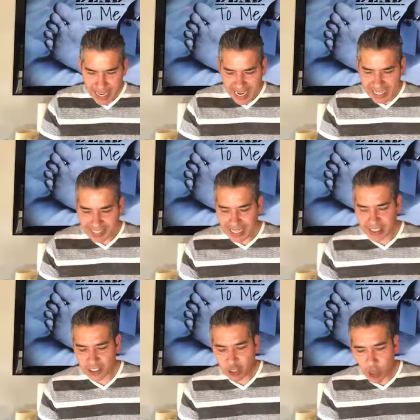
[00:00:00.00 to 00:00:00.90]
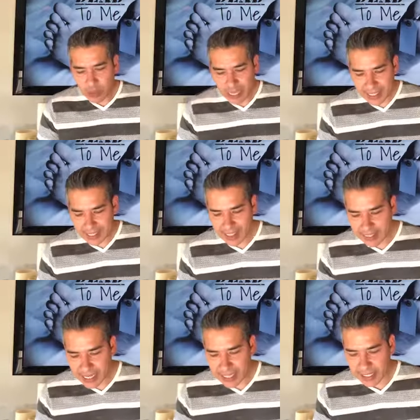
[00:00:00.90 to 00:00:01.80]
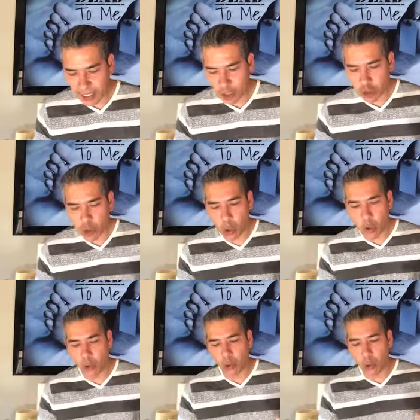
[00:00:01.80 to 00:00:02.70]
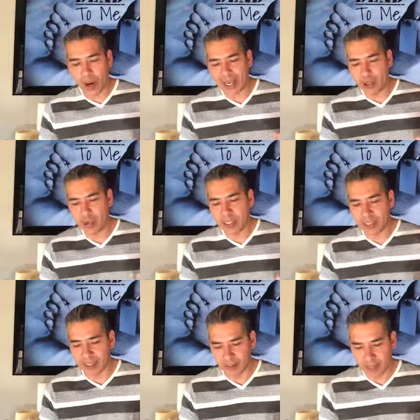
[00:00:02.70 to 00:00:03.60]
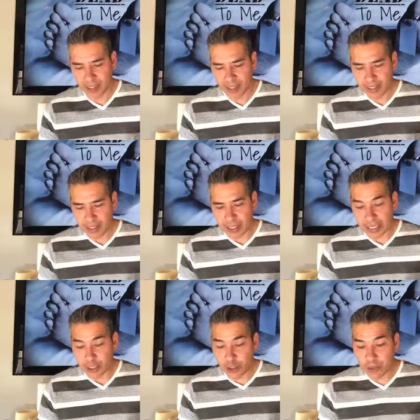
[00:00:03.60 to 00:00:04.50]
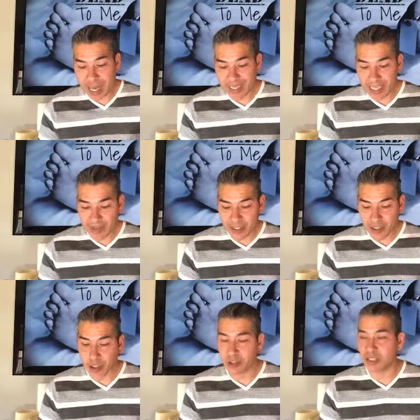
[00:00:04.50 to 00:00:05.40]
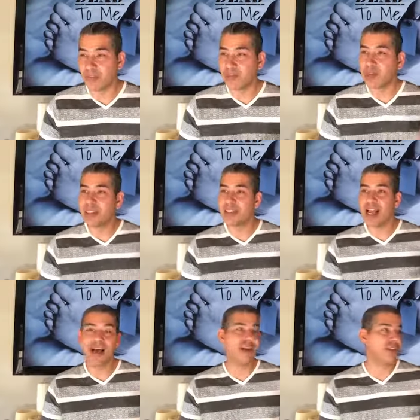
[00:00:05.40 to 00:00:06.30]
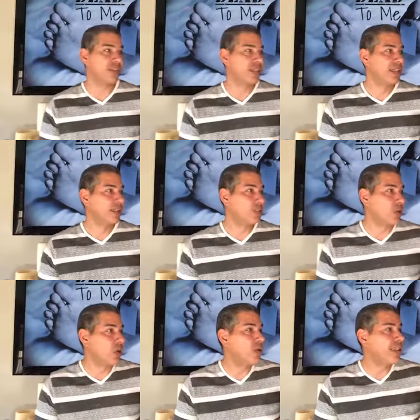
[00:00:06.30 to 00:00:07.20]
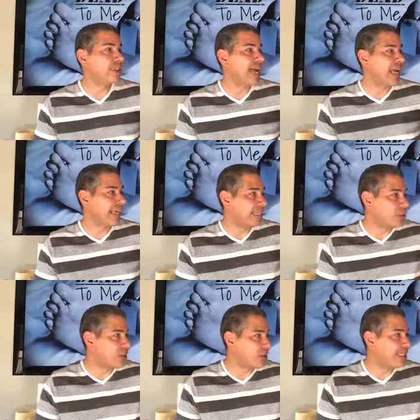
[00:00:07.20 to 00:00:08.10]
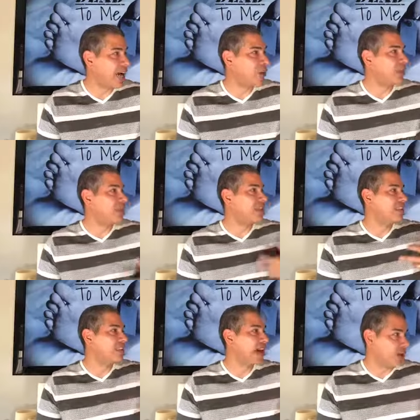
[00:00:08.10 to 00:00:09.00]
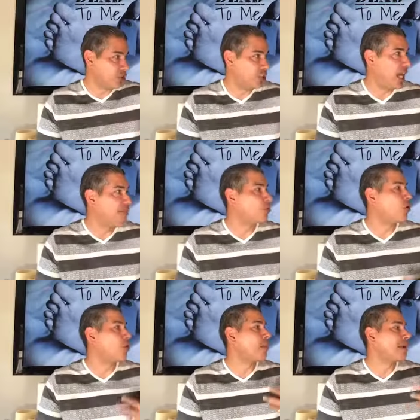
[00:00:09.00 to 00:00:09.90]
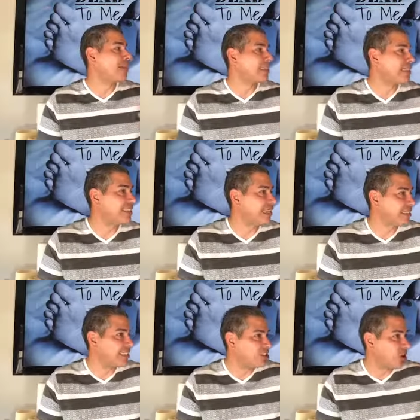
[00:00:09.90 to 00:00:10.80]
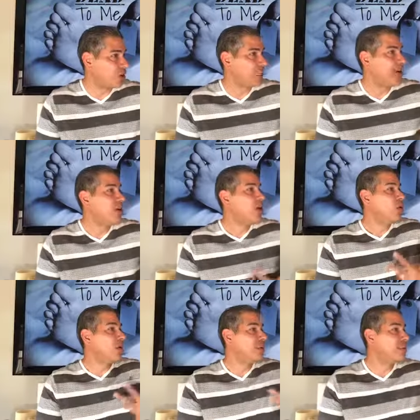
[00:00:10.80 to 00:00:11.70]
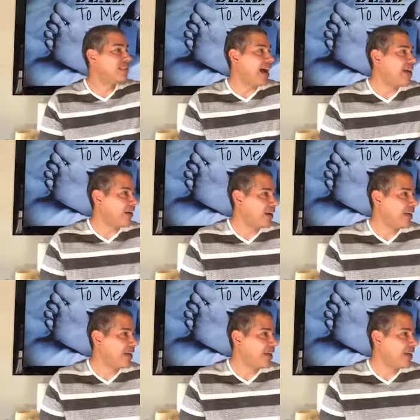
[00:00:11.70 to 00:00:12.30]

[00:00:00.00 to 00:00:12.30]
He says, Don't let sin control the way you live, and do not give in to your sinful desires. So notice that it starts out with desires. James wrote about this. He says it starts out with desire.